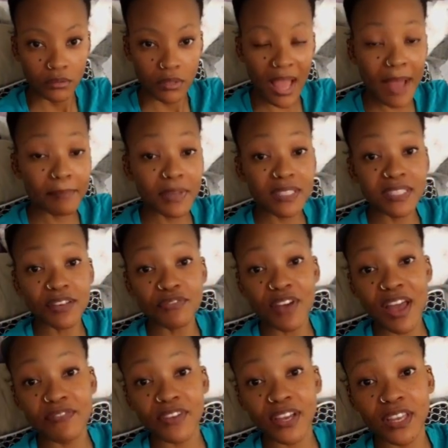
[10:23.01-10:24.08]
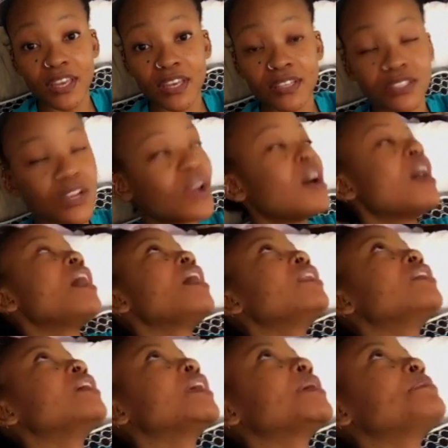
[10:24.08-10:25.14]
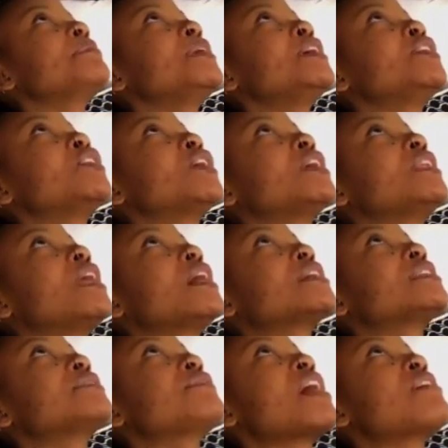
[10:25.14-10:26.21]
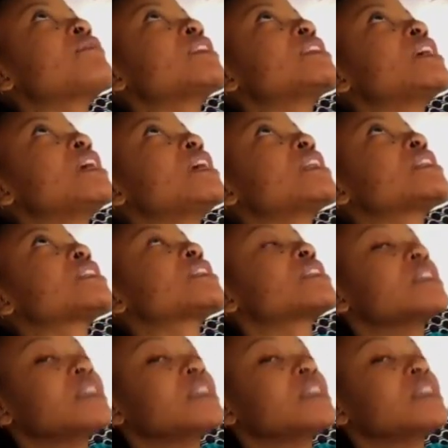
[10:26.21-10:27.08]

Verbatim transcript: I'm a survivor kid. Oh, look at me looking like a survivor tit.